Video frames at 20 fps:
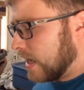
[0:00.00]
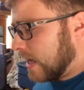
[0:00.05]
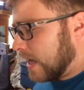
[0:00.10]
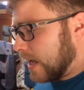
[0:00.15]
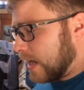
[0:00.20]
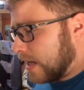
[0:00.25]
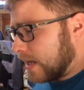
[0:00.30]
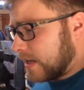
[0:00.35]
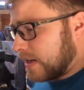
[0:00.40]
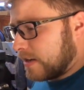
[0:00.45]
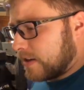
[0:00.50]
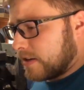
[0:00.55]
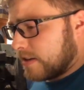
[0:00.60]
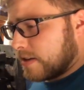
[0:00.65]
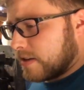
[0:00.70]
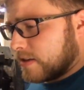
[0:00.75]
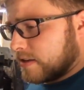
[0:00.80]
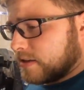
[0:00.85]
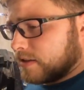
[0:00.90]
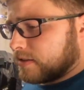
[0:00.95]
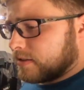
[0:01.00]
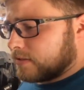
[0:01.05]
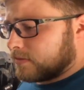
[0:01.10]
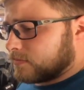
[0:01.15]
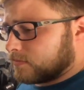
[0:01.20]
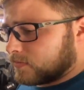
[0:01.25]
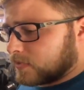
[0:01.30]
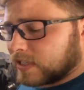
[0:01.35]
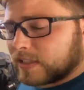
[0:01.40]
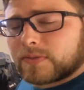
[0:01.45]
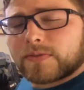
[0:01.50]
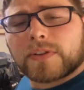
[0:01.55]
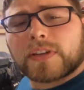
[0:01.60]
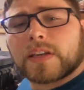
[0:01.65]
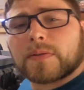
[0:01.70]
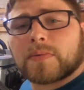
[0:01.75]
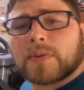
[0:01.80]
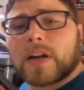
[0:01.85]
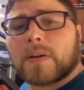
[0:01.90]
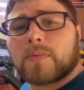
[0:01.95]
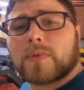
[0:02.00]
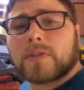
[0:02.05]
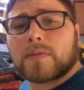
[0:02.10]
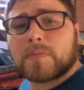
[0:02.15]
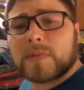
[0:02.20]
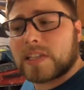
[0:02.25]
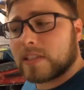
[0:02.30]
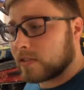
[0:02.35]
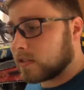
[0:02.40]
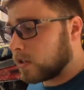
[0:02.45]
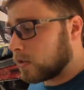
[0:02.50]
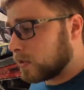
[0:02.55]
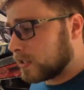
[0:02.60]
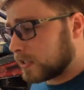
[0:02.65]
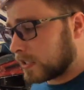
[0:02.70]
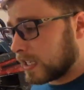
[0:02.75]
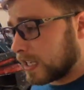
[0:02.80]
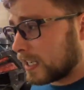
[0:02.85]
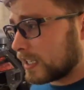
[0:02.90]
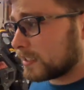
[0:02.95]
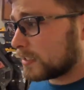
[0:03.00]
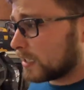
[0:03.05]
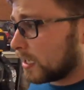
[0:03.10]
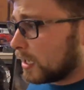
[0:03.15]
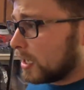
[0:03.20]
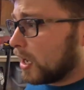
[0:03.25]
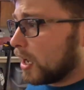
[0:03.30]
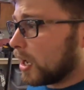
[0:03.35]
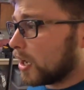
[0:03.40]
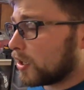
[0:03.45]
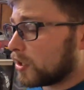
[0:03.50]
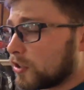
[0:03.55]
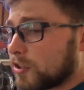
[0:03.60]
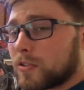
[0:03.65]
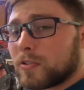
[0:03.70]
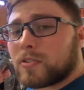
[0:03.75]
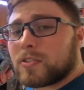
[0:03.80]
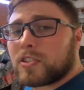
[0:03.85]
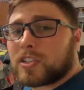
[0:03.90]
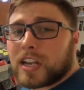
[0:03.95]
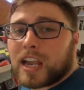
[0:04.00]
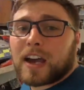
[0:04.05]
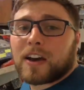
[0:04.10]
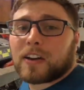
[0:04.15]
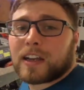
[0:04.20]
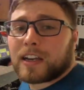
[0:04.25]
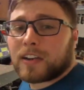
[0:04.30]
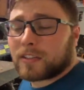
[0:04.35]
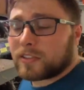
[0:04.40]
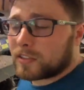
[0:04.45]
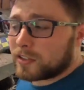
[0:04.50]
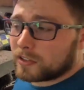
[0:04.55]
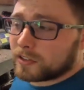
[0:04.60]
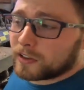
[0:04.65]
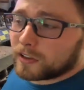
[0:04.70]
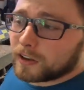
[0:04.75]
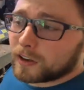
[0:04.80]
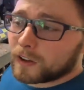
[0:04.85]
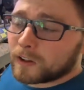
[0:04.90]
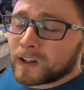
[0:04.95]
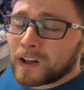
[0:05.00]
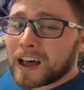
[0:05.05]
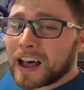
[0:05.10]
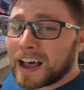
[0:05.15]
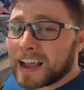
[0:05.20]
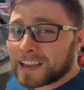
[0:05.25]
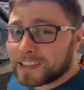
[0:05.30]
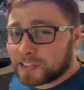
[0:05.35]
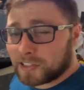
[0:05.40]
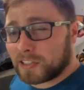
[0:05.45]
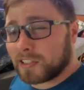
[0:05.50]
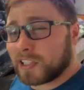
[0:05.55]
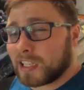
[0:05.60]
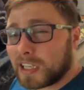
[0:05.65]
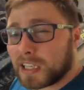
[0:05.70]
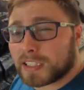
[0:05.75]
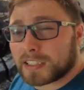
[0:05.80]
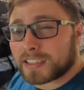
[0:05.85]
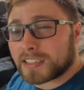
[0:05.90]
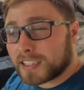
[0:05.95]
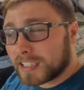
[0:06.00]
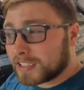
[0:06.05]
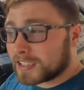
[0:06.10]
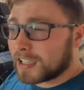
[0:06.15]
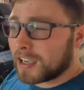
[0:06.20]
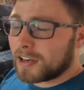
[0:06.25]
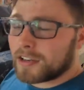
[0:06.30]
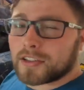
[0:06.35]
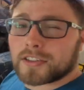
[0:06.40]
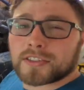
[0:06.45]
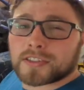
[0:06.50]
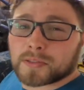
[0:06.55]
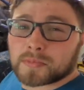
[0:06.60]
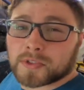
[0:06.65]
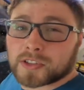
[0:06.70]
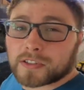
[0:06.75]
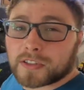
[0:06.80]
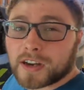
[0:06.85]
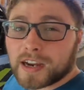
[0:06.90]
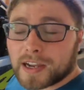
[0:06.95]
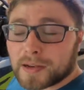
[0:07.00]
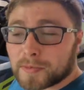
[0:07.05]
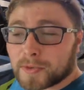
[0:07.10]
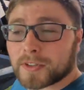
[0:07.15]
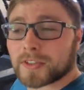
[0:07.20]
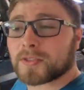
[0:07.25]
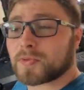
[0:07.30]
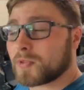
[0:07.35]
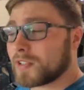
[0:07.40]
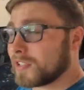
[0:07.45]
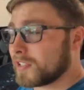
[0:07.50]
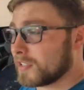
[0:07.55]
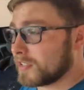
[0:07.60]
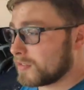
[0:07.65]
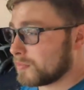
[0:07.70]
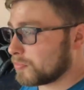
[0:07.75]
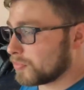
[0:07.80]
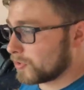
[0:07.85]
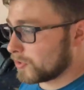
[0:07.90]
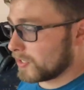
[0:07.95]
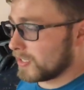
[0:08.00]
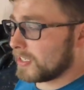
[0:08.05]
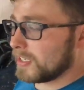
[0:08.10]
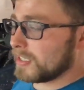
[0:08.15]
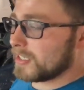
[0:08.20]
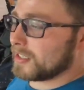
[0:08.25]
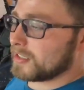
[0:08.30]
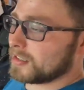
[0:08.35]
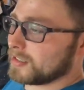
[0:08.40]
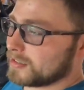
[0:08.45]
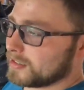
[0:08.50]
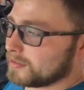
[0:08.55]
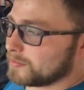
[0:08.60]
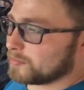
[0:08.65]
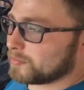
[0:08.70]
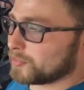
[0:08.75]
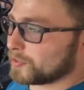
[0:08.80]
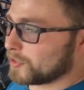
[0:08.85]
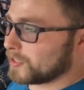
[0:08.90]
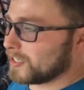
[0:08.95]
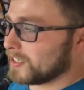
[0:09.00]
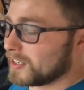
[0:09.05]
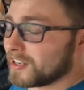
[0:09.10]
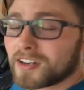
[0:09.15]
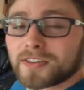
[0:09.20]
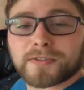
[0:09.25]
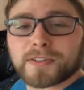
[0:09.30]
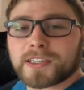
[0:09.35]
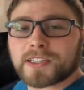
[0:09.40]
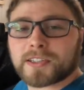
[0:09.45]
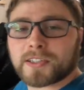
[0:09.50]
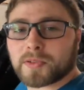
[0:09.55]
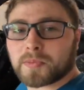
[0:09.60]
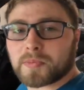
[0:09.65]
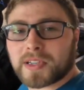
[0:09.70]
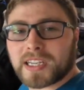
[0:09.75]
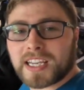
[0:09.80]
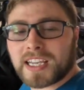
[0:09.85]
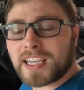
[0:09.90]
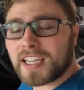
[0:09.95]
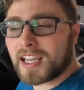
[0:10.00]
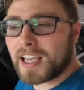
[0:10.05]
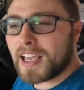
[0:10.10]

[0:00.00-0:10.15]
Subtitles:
and thanks for keeping up with me as always, guys. A huge shout out to y'all. I just hit 600 subscribers, which is pretty unreal to me.